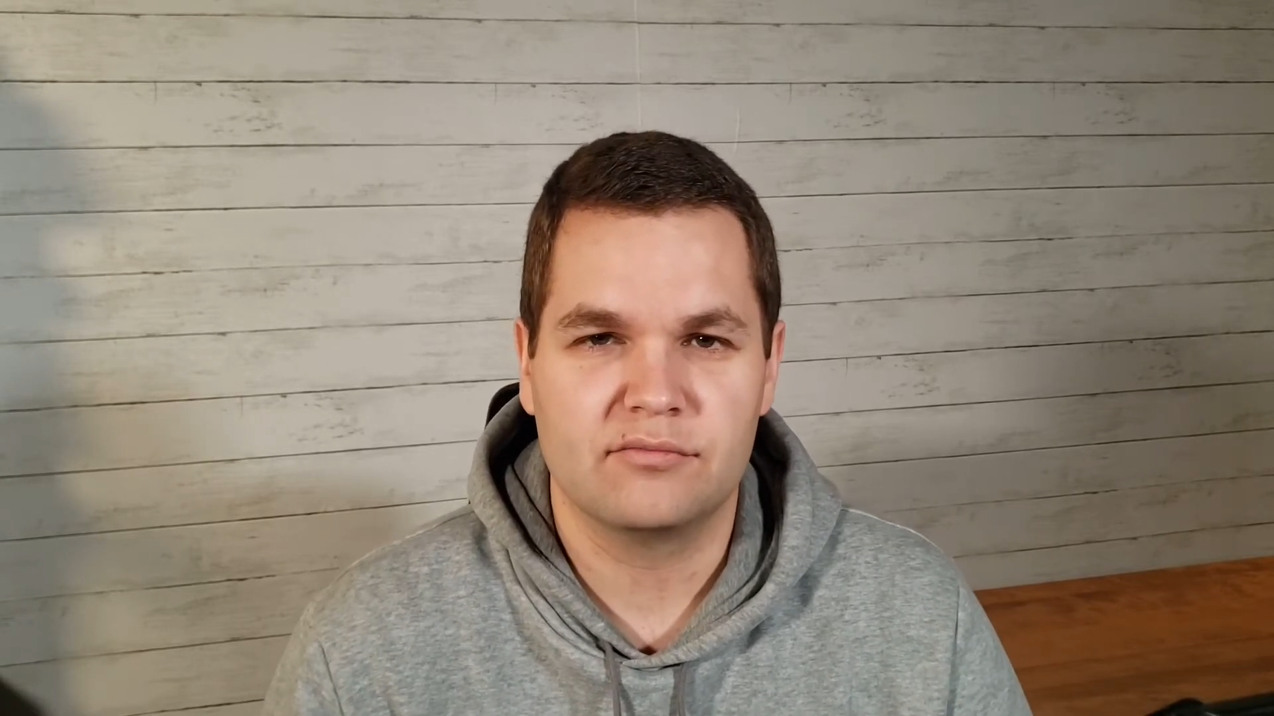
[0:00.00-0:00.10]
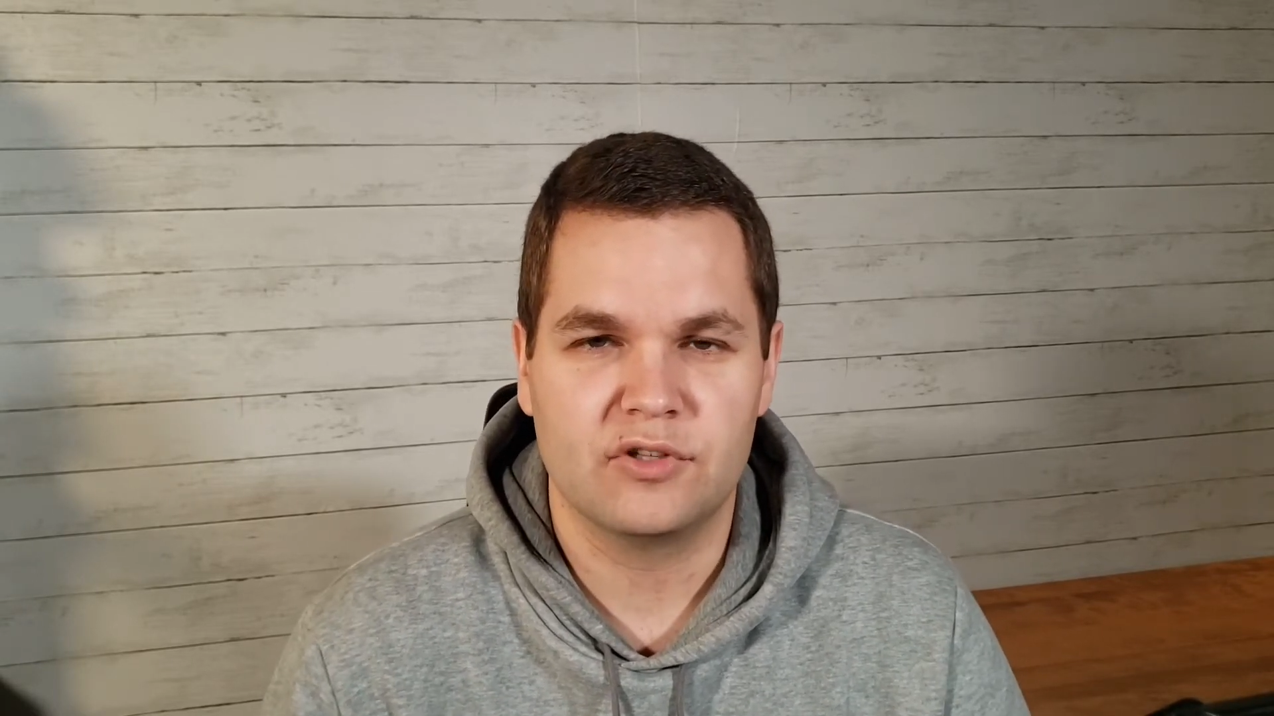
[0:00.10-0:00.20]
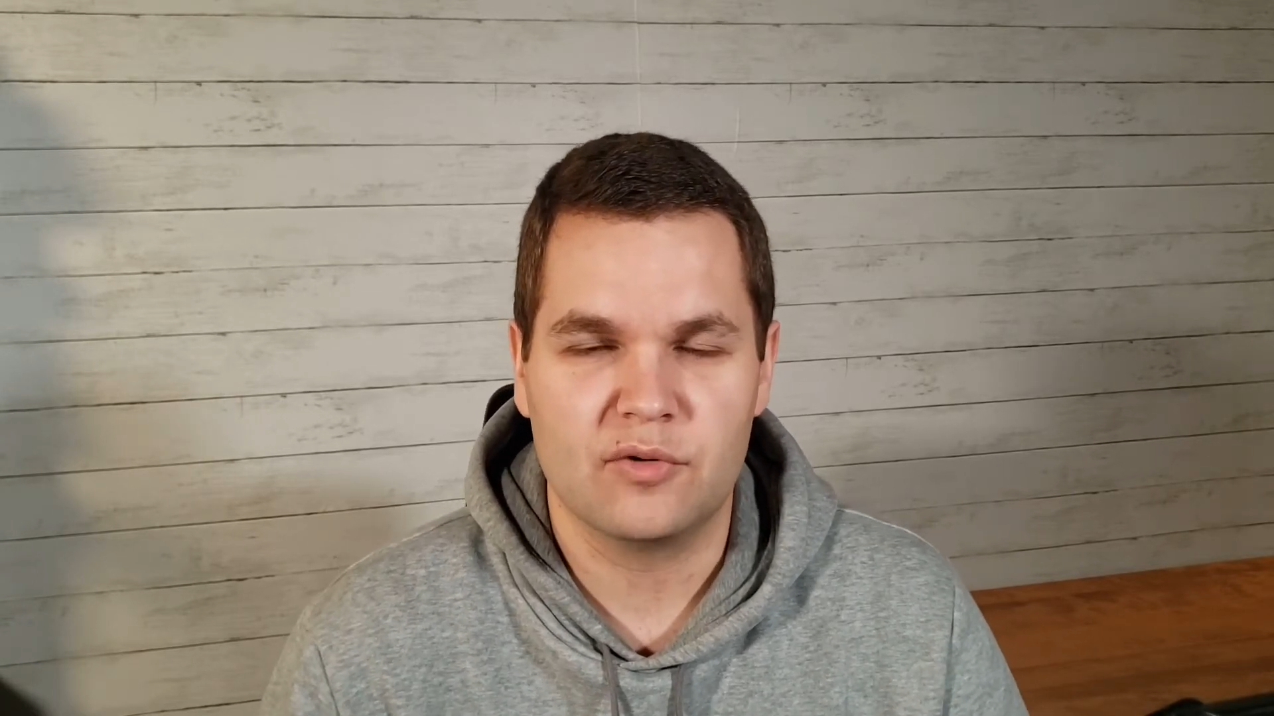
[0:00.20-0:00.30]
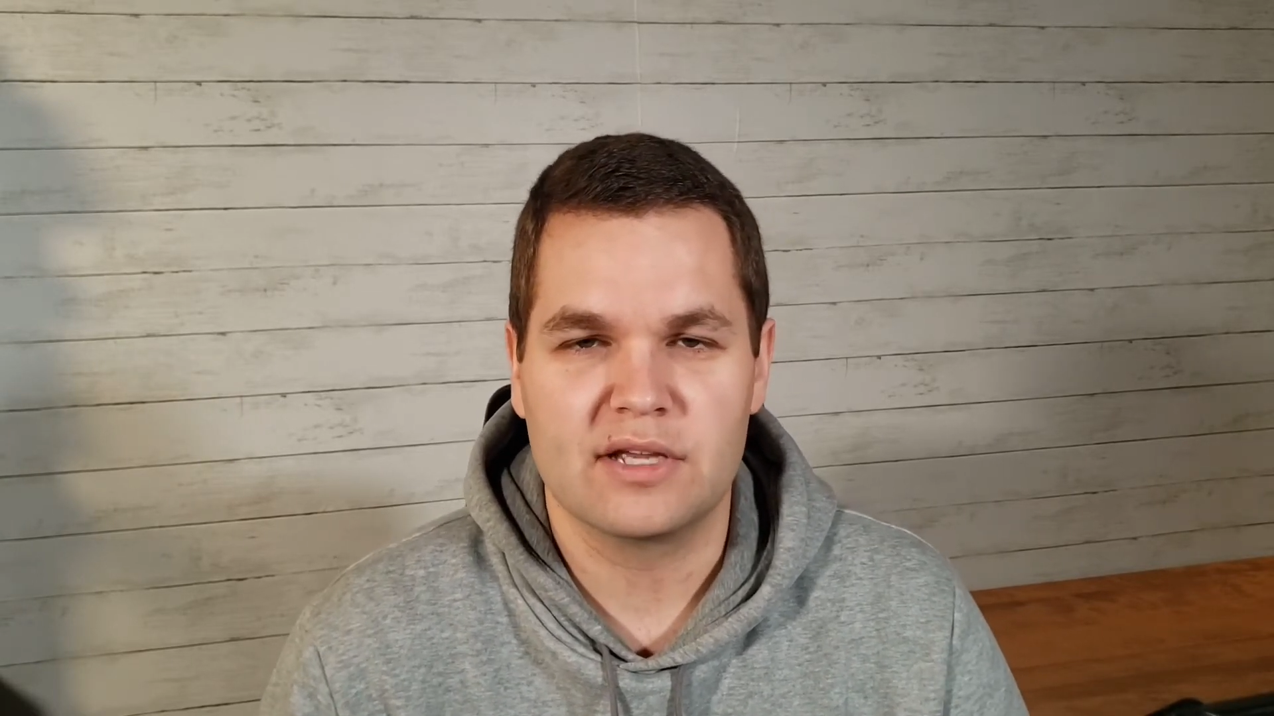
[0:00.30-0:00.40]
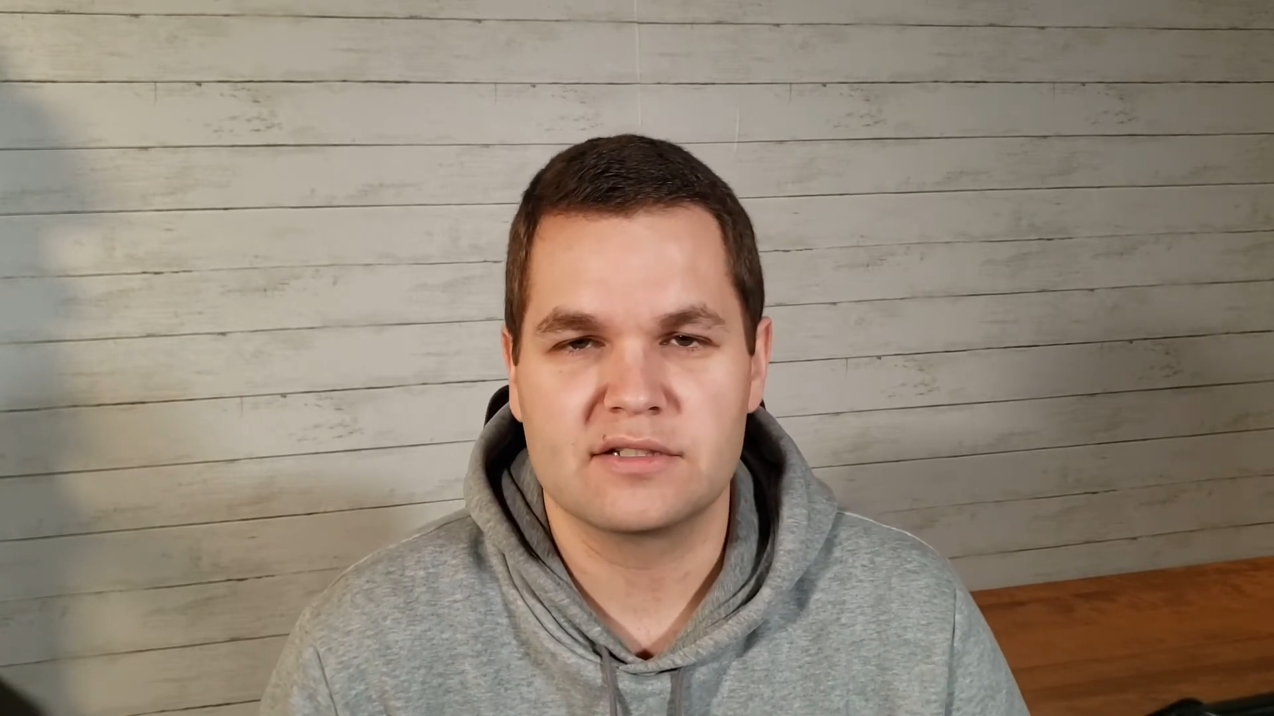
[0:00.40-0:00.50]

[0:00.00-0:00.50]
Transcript: U S